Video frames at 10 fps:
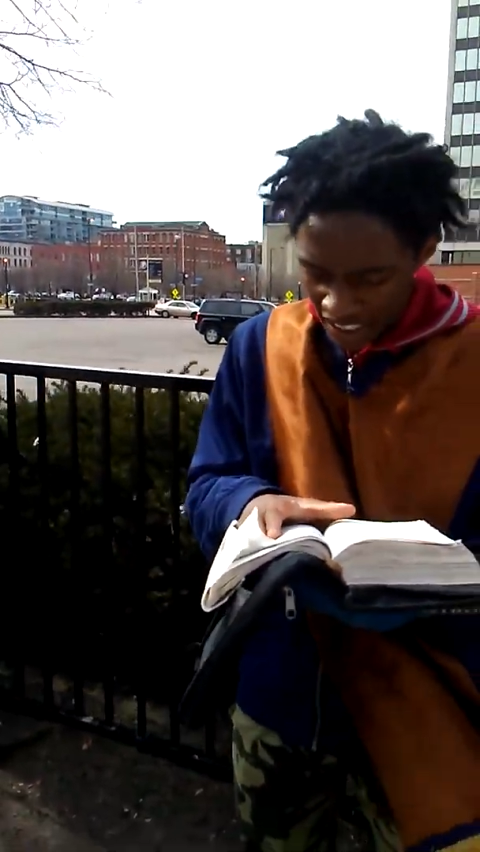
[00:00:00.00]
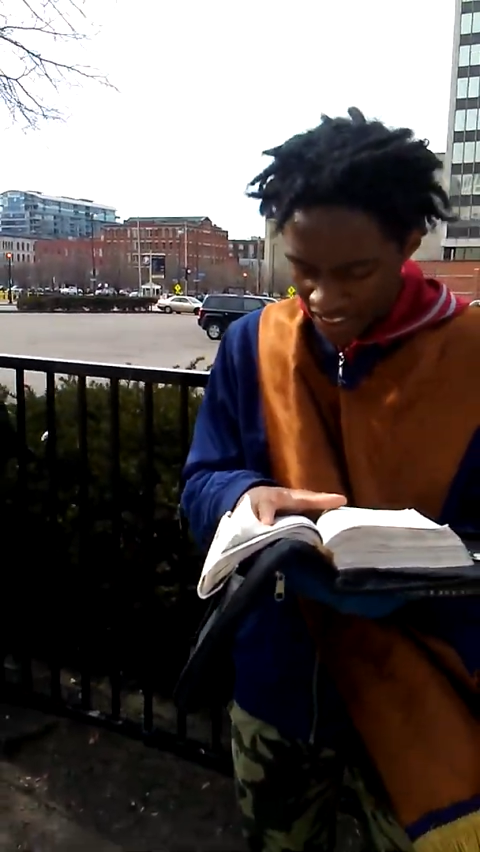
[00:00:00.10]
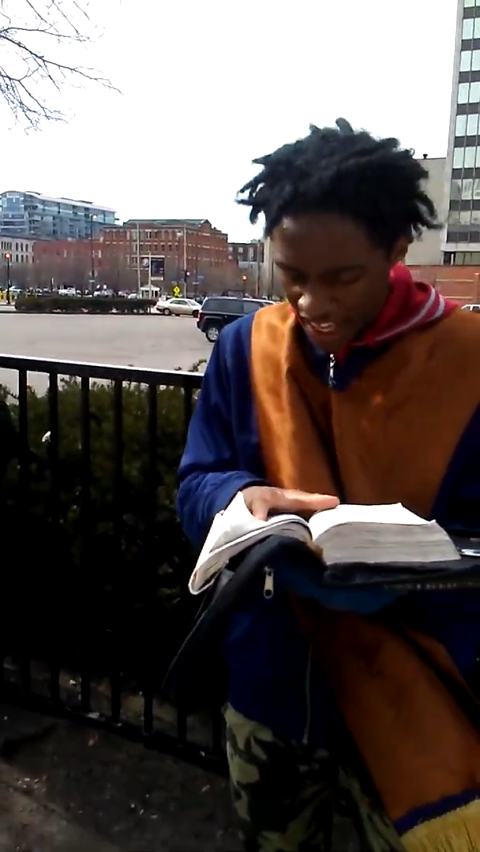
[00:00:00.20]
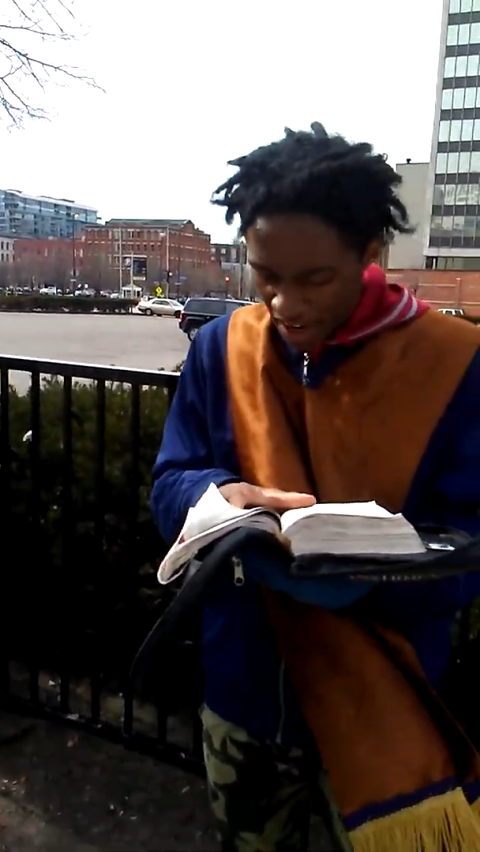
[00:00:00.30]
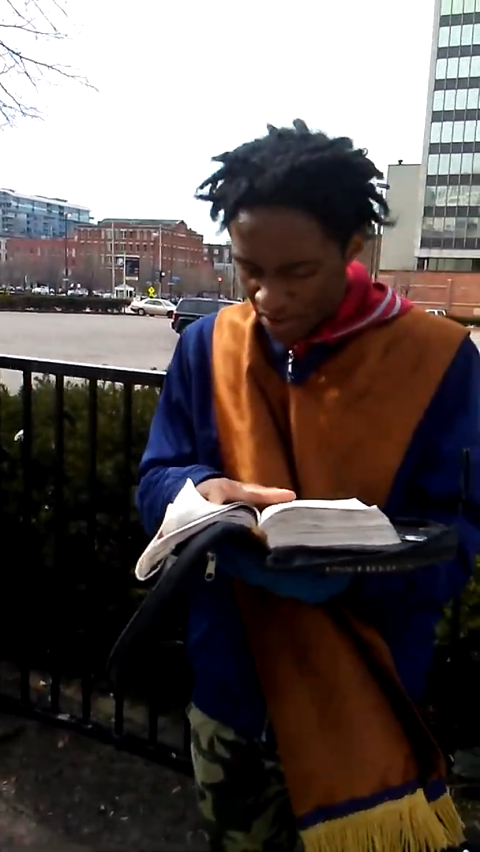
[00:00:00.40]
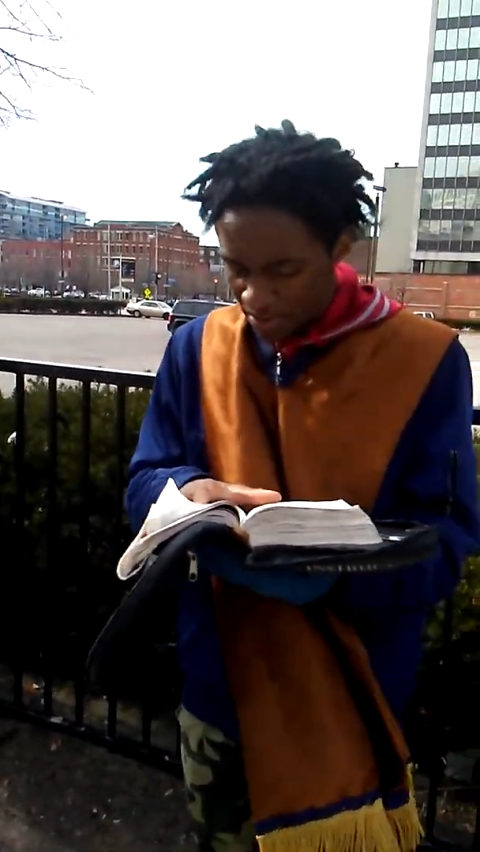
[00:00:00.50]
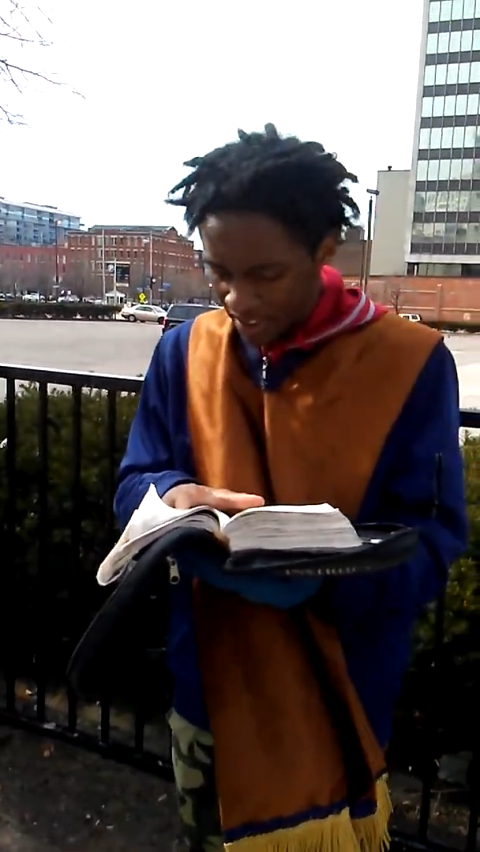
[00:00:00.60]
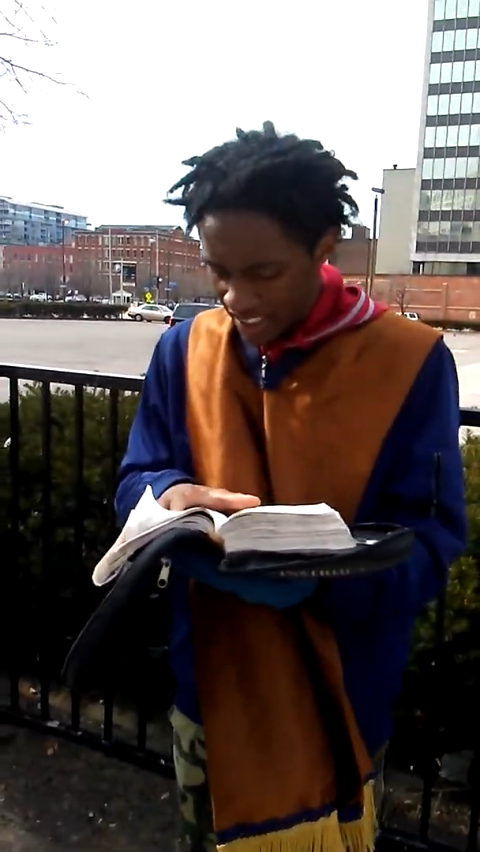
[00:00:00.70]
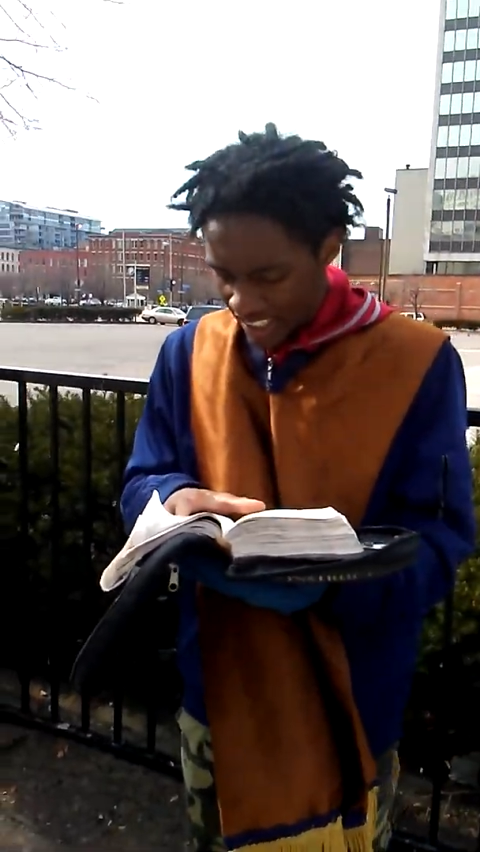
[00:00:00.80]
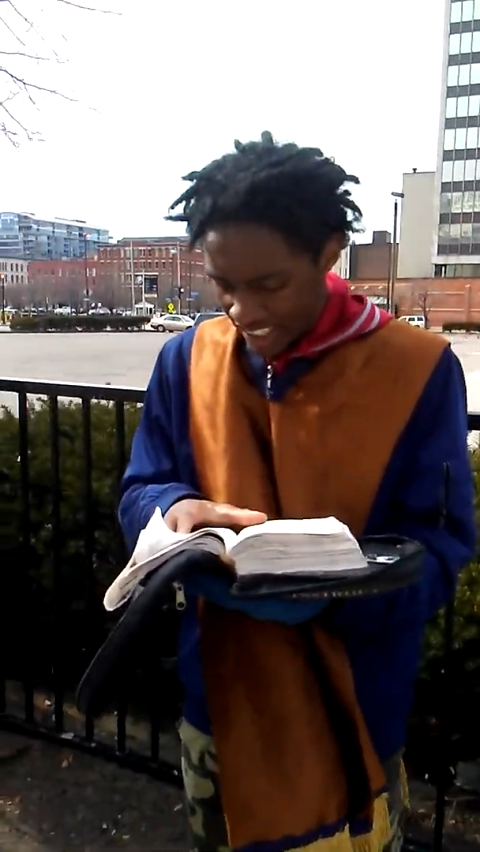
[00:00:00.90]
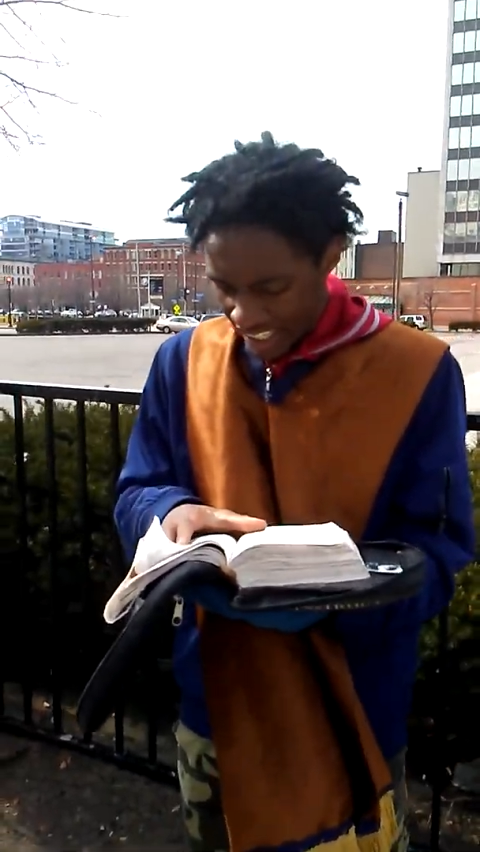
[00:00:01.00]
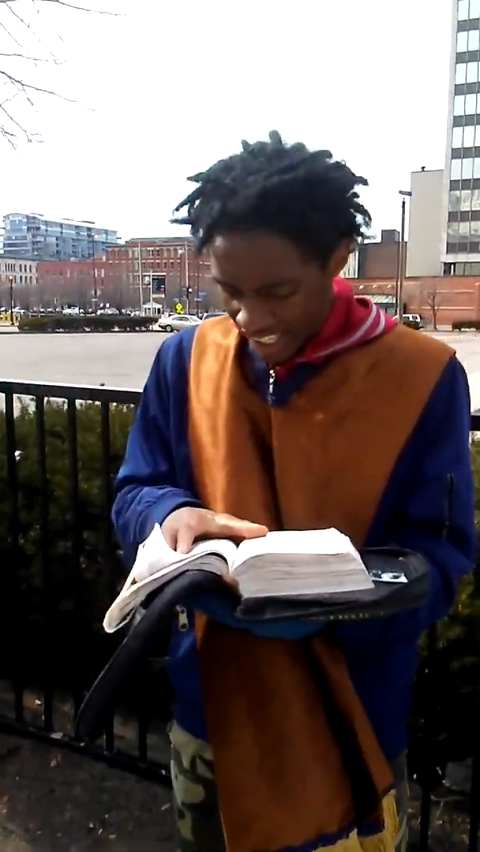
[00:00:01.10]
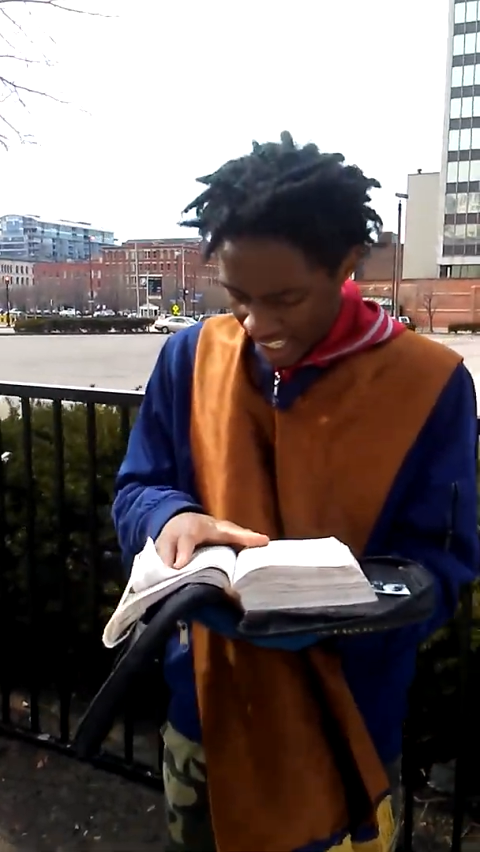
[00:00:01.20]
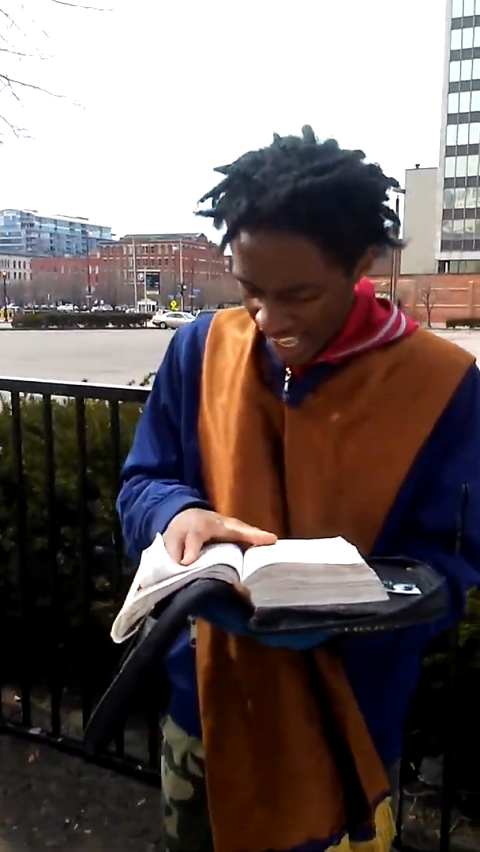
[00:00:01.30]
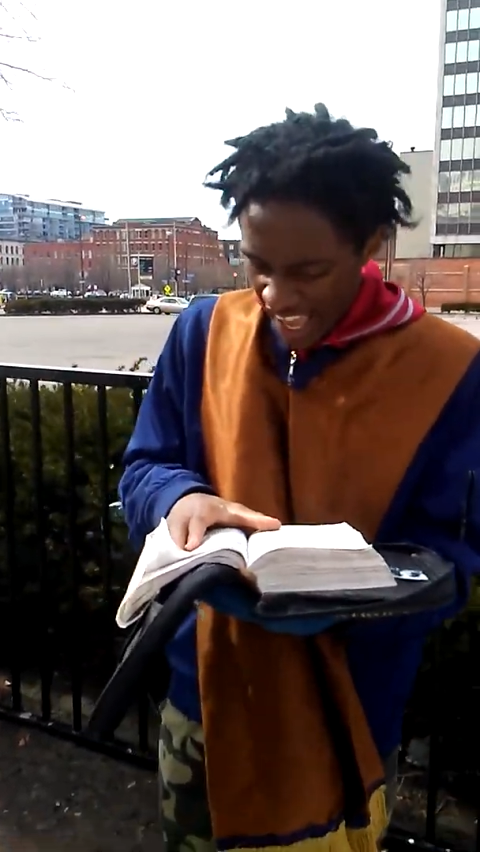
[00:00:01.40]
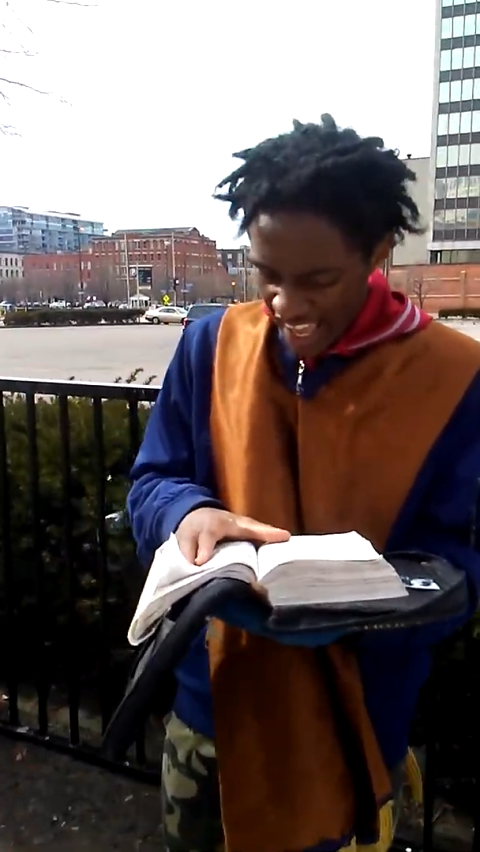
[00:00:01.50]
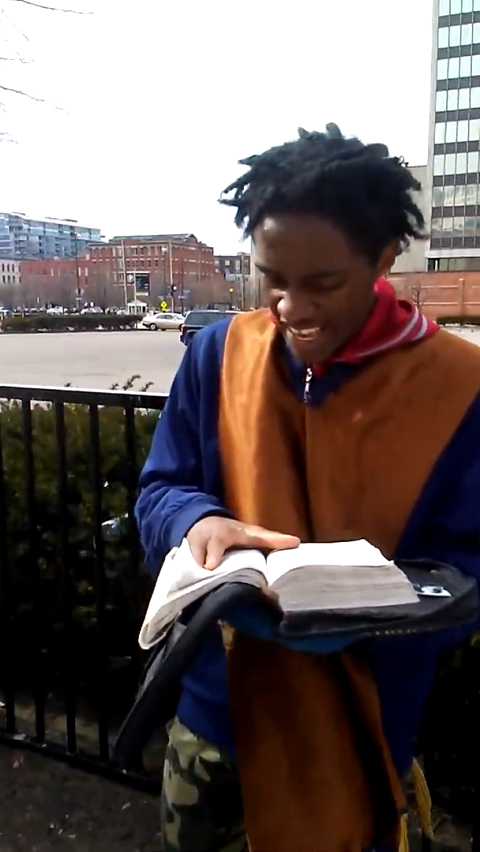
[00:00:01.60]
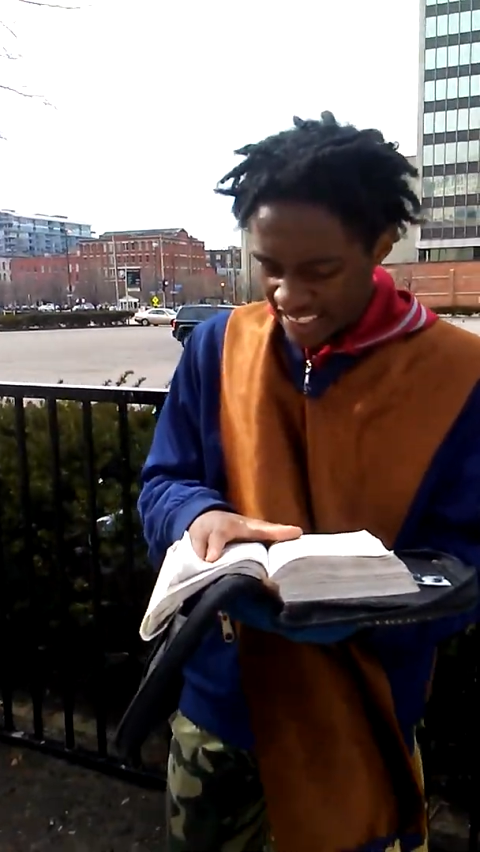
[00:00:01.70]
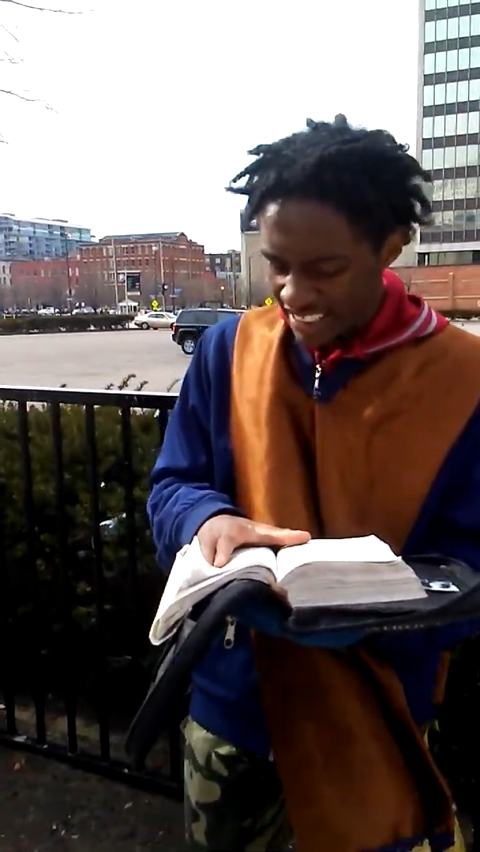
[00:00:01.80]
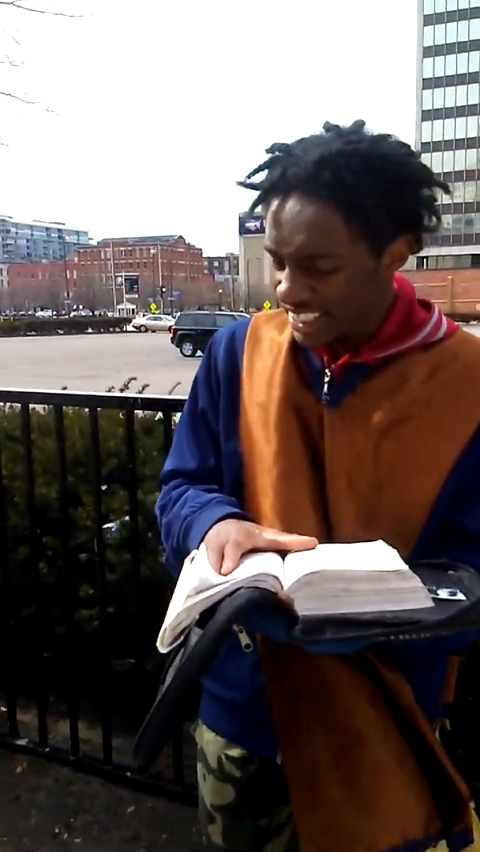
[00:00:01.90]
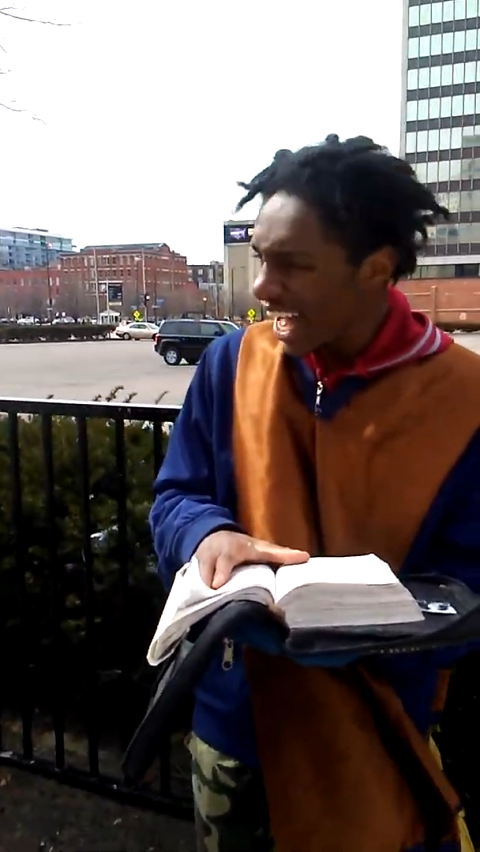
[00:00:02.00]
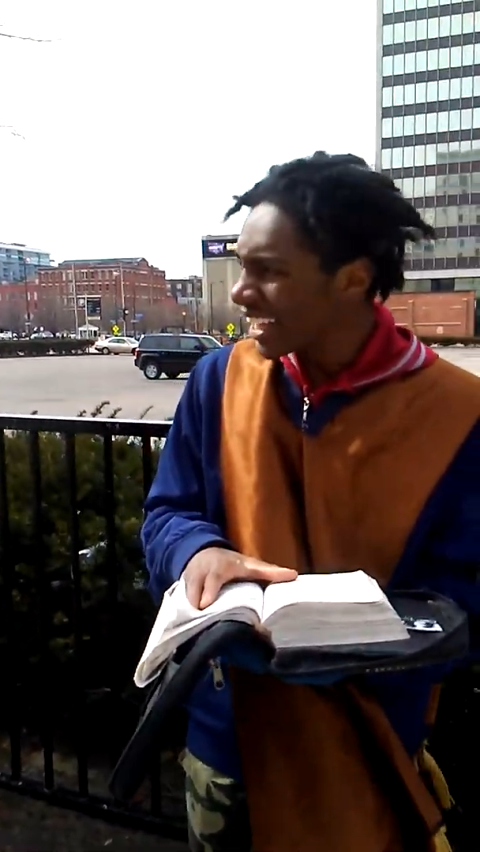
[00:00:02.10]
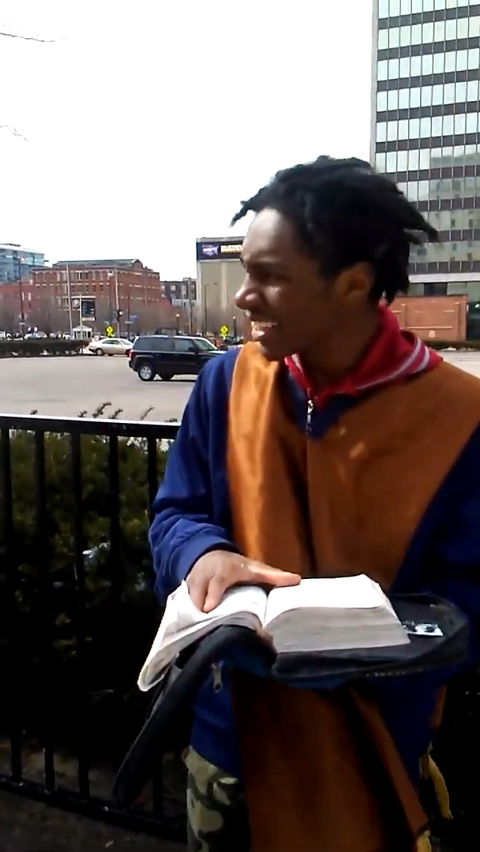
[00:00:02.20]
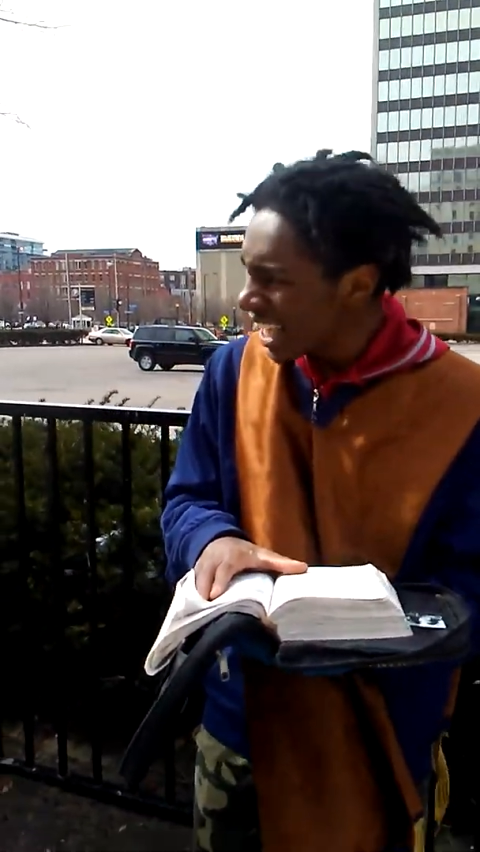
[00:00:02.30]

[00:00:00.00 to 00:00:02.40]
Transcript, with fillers: to them it is not